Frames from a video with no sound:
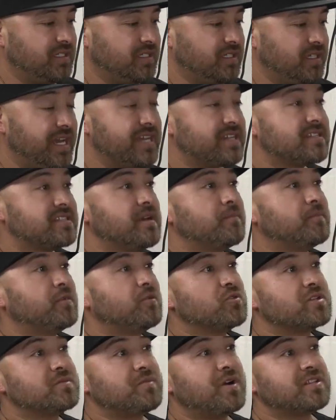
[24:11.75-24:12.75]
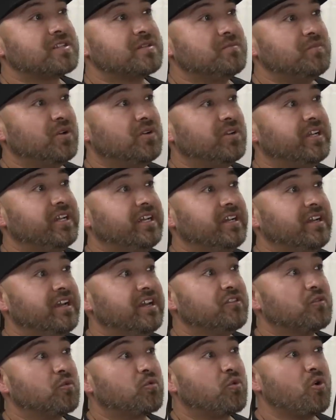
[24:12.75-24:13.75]
accept the responsibility
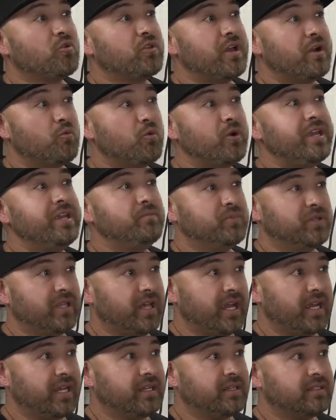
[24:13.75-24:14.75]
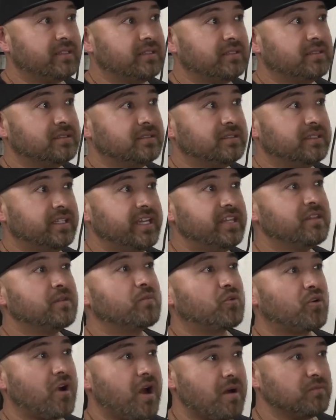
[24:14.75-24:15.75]
and the role that we play mm. in the
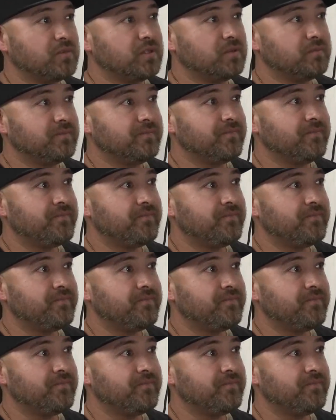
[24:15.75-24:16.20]
problem.